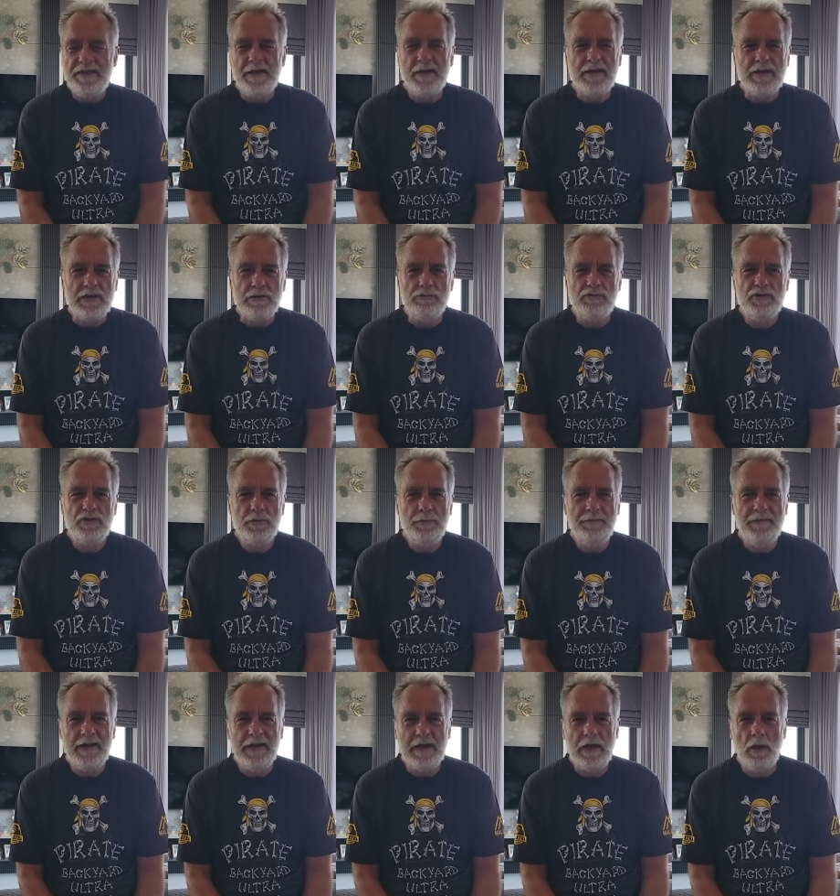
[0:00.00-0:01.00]
did a YouTube
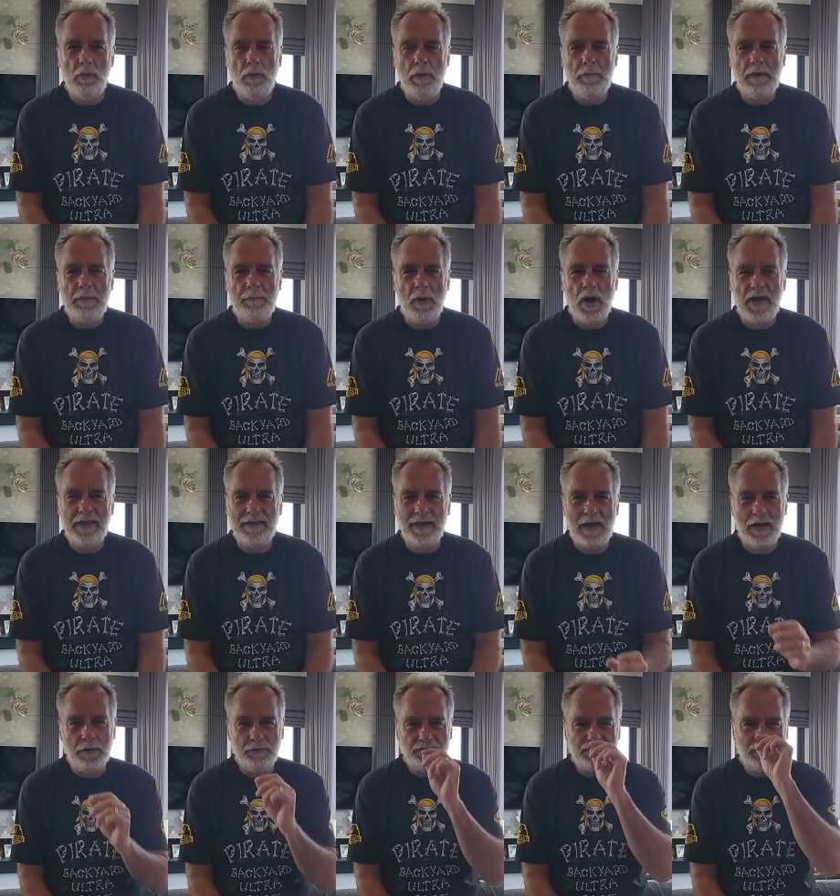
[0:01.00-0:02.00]
video when we bought the
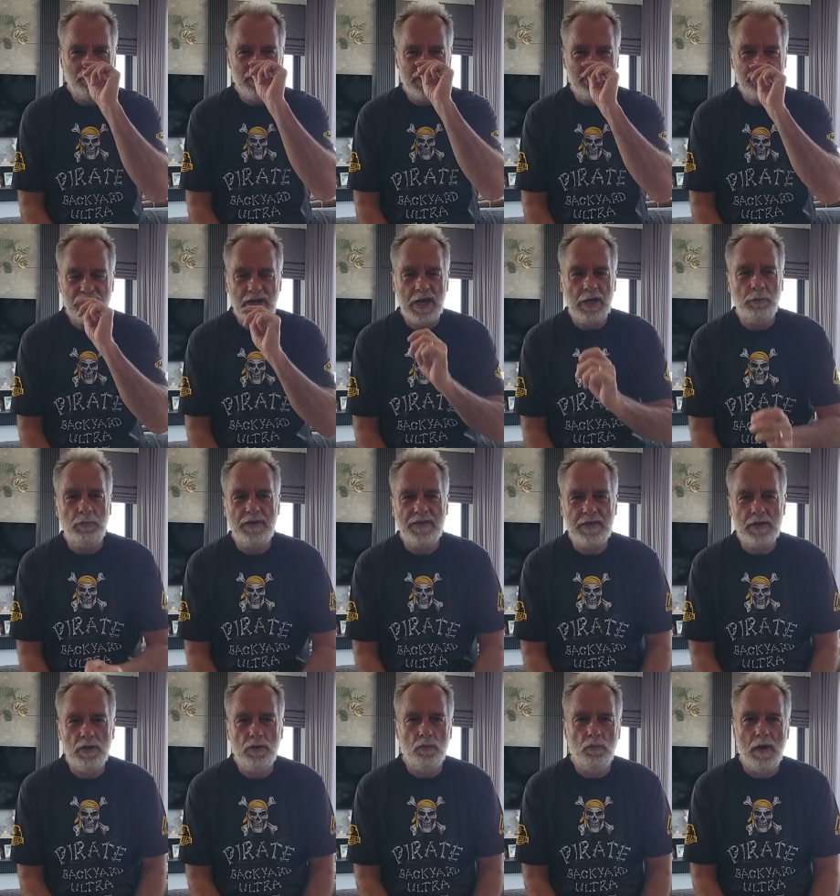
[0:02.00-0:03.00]
house, and we shared with
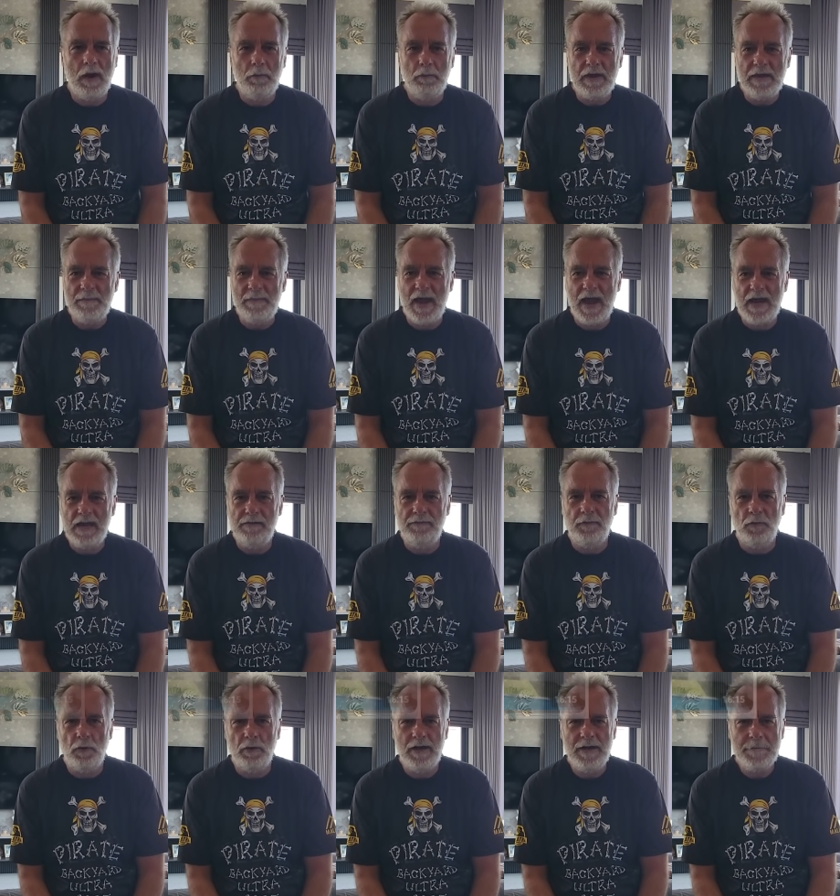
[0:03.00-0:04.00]
you what we paid
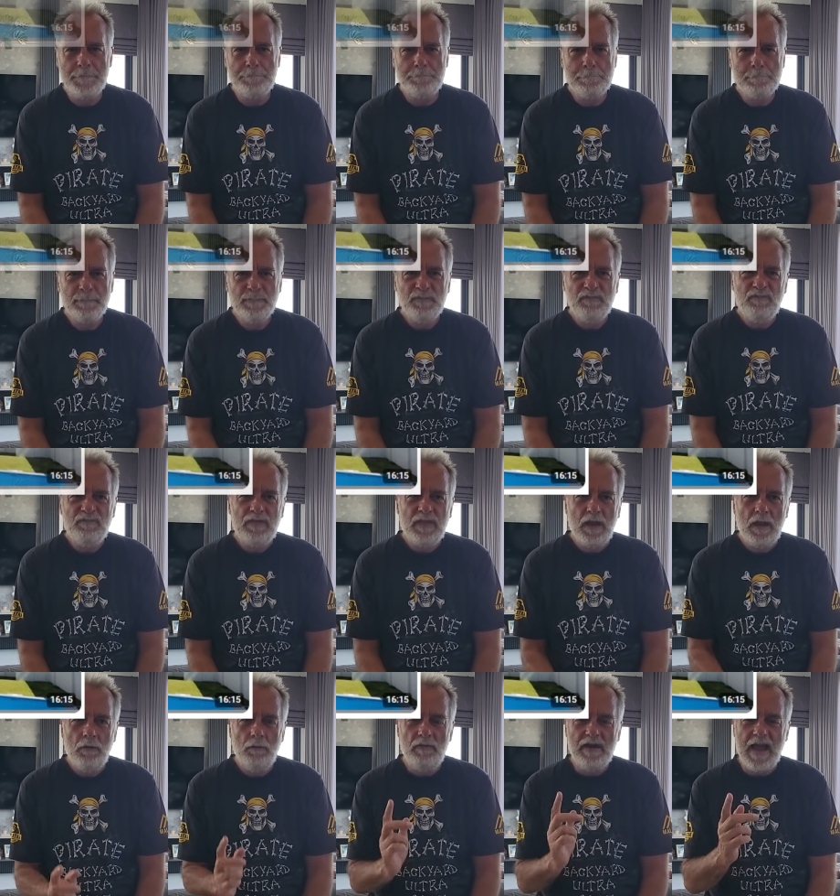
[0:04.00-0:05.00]
for it.
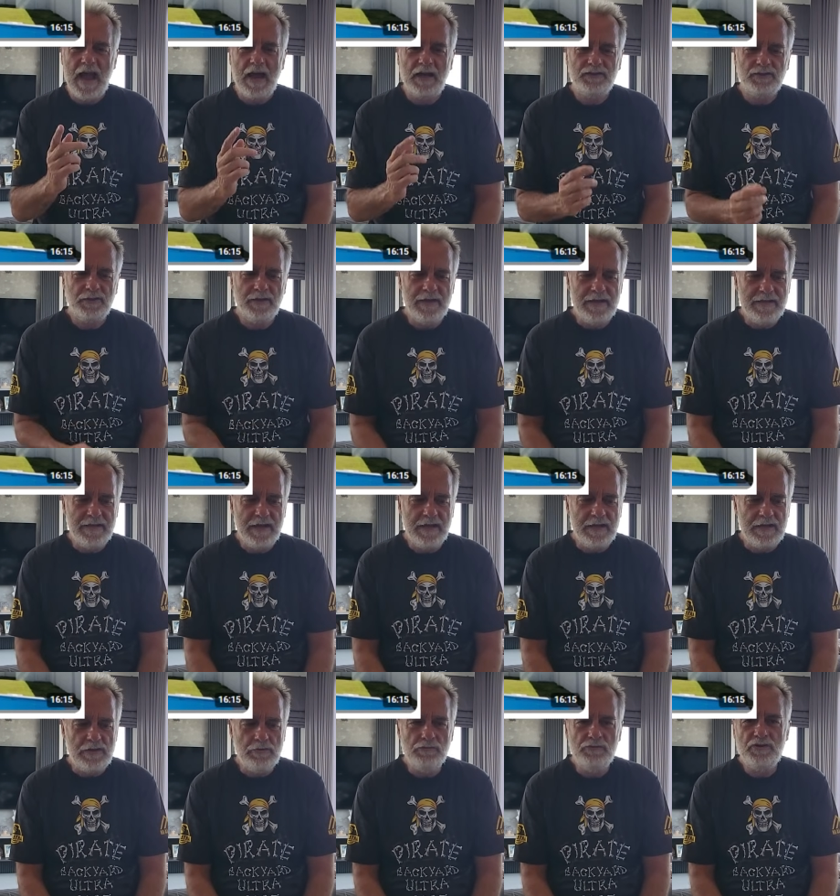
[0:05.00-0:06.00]
We actually did a
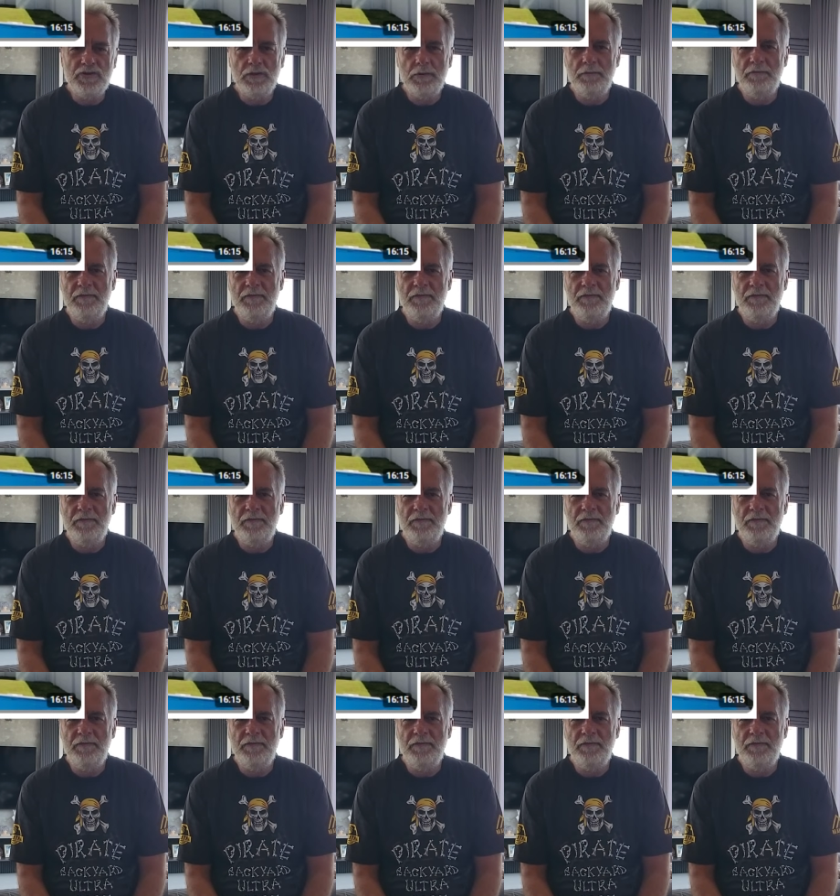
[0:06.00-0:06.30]
YouTube